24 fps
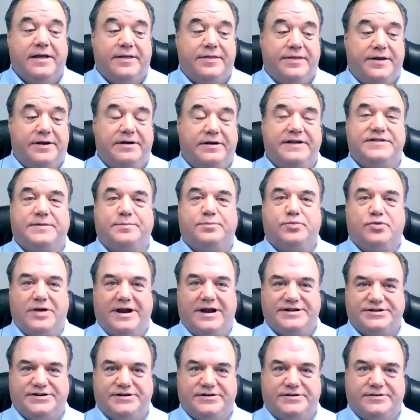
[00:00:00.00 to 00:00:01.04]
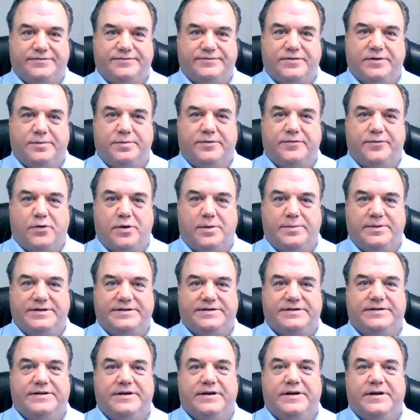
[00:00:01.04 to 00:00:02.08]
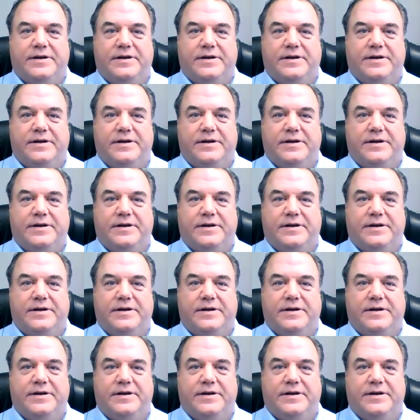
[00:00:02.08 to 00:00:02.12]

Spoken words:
There is a pressure for performance,